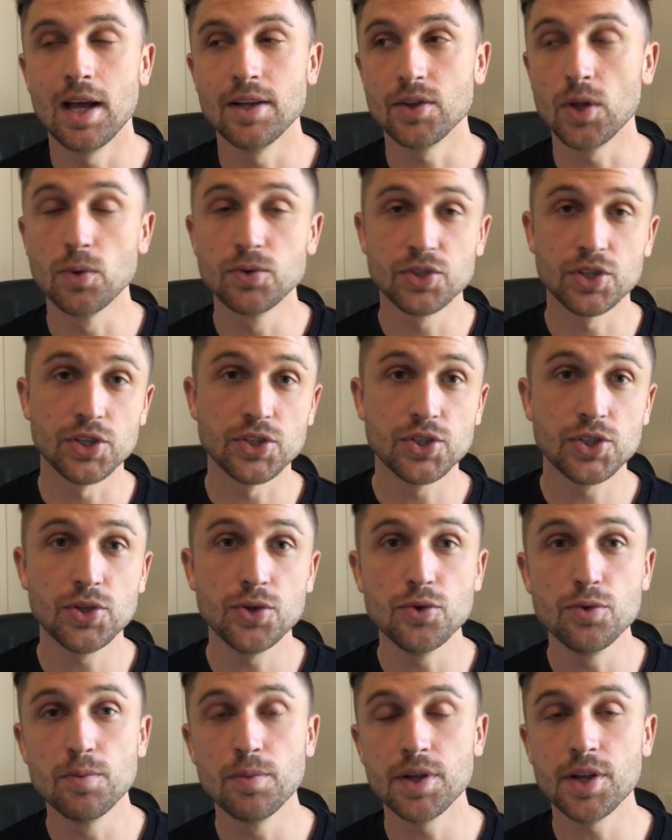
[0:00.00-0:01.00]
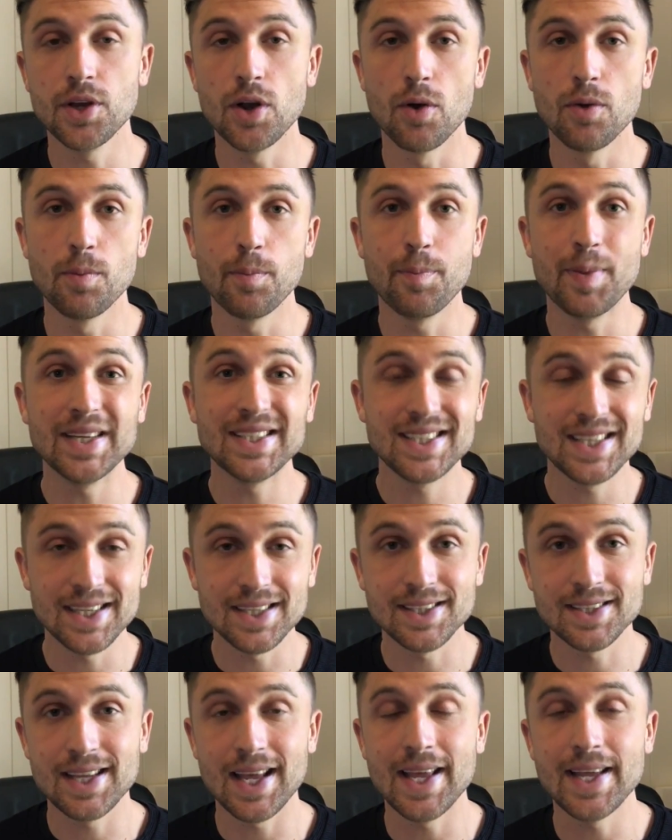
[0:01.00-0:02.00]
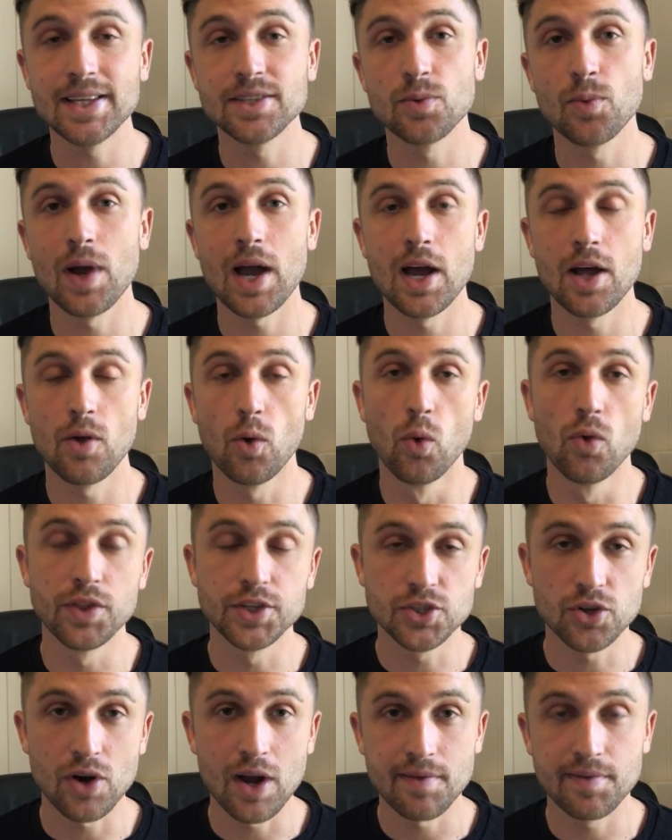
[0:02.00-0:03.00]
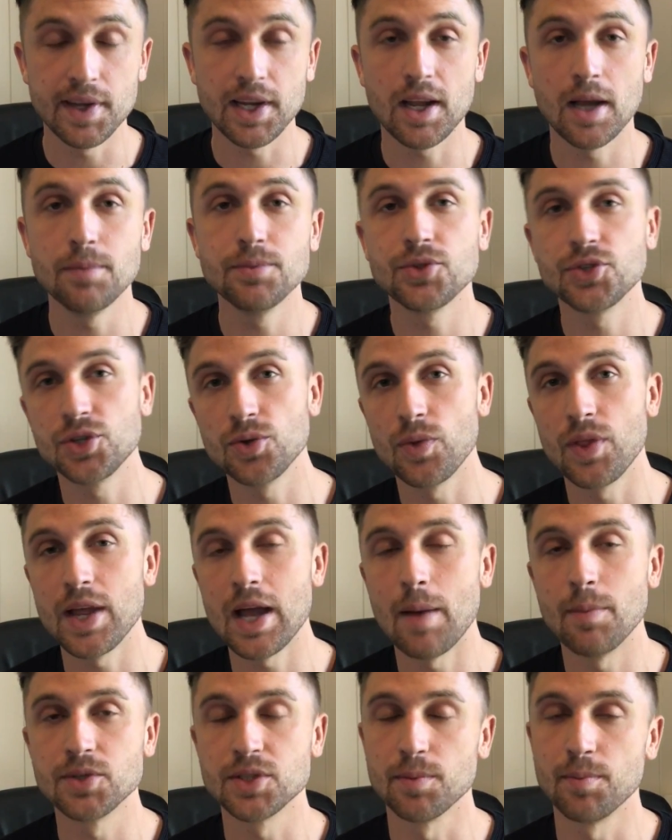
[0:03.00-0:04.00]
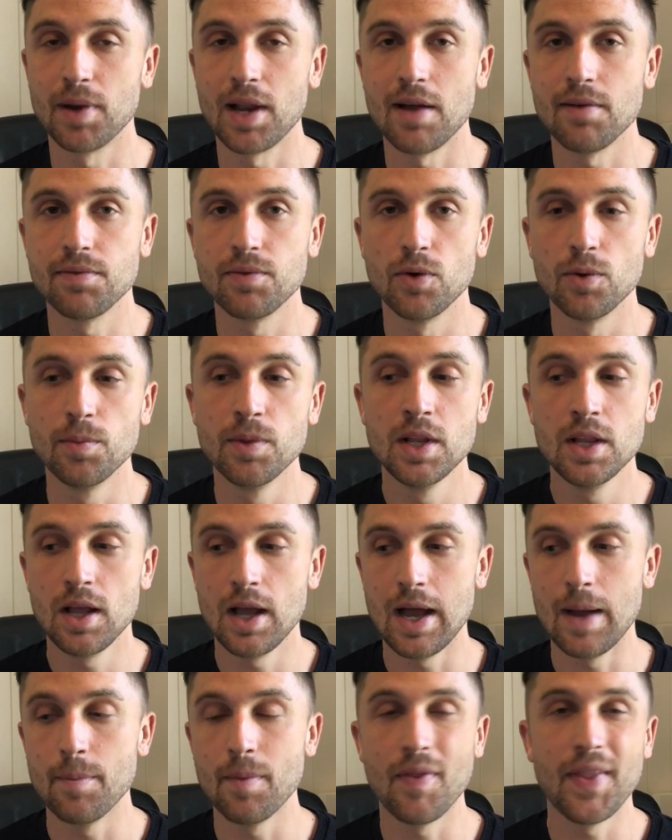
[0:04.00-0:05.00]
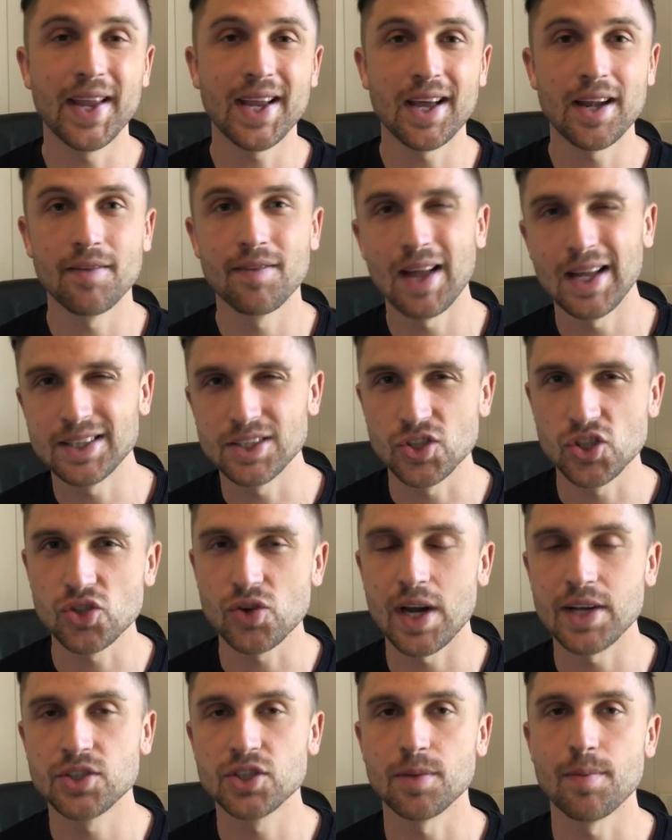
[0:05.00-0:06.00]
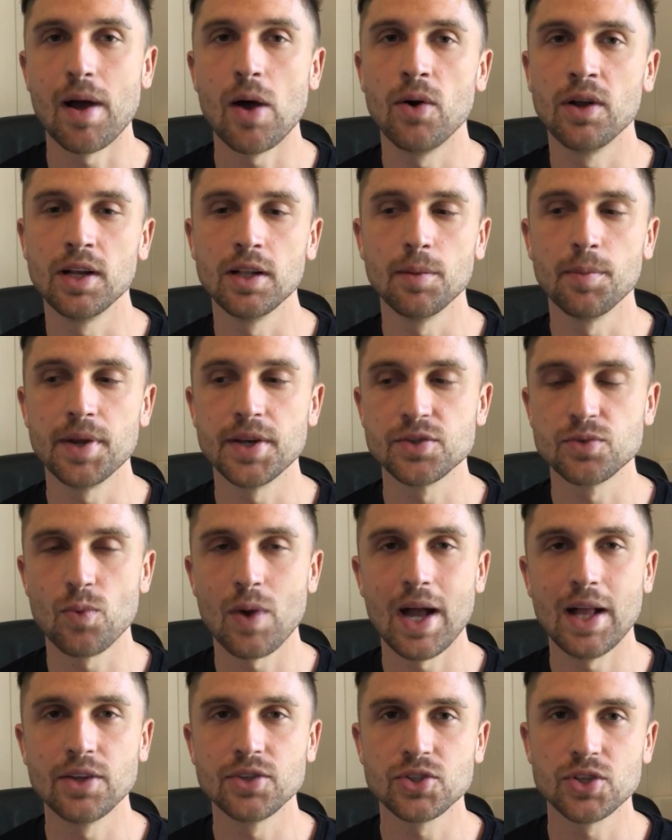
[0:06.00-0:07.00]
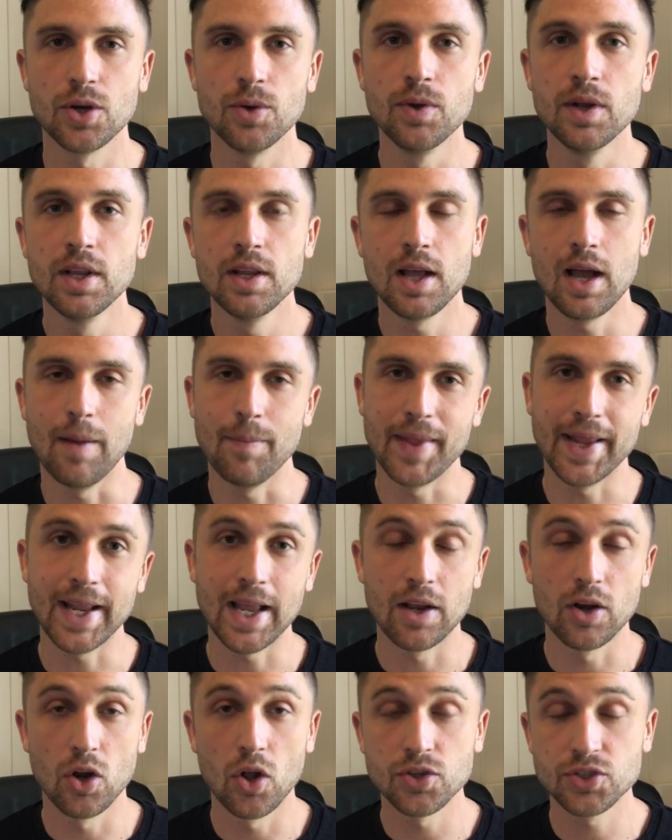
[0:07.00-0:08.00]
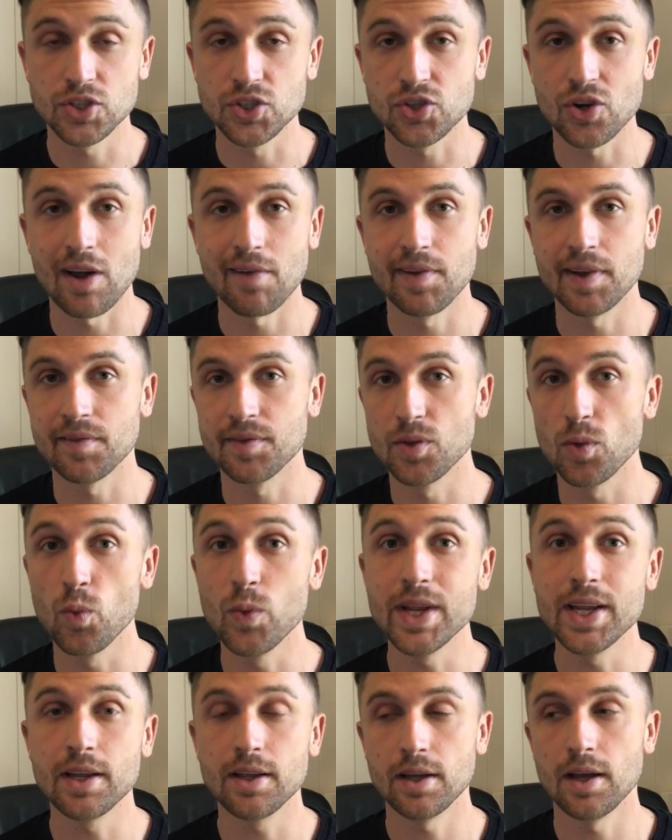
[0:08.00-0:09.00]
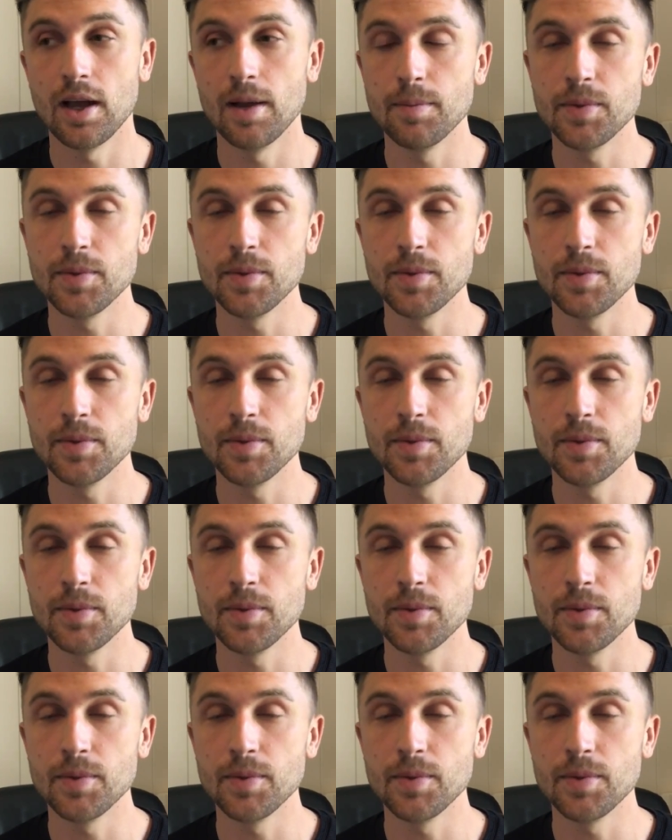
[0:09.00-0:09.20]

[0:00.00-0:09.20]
Those are the two, busiest days where all the traffic comes to the Amazon platform, and they kind of like to stretch them out a little bit as well, so they get lots of traffic for the week,